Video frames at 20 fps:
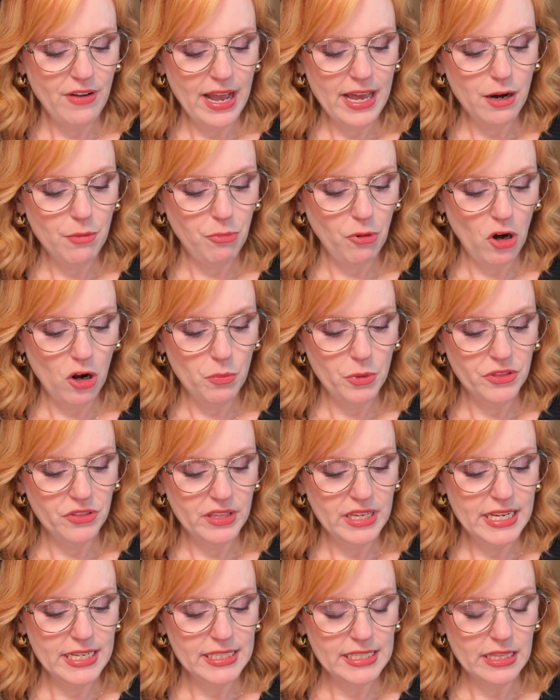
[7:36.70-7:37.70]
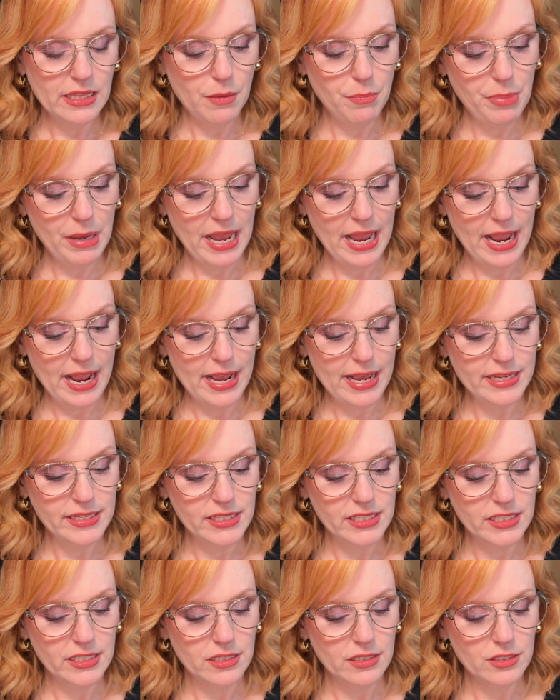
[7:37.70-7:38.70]
had a problem with these in the
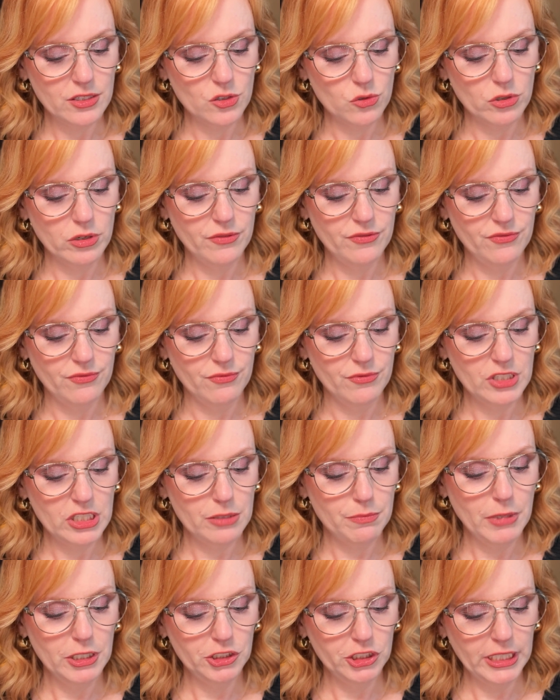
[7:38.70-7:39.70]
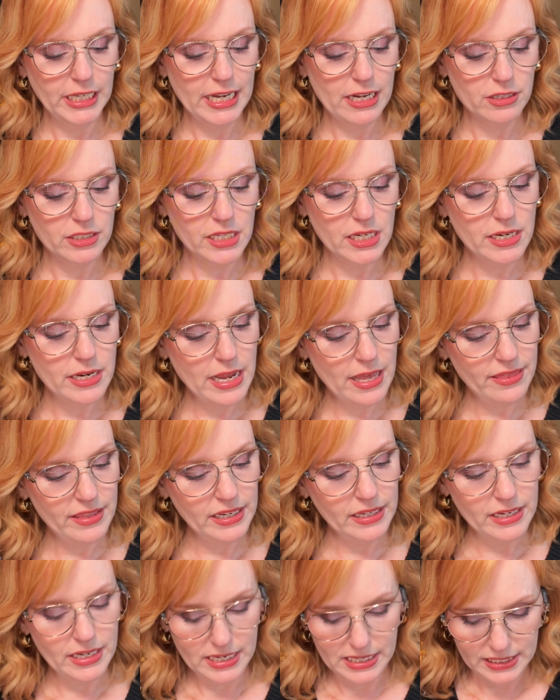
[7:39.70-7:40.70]
past, sort of smudging out to
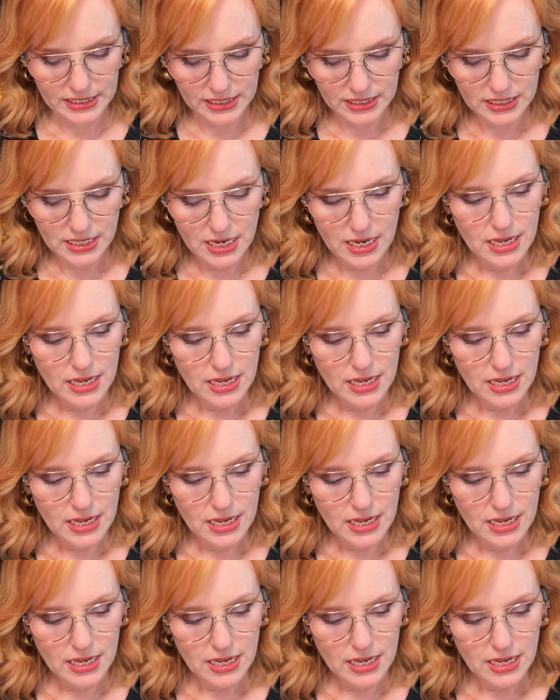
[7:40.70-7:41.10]
nothingness,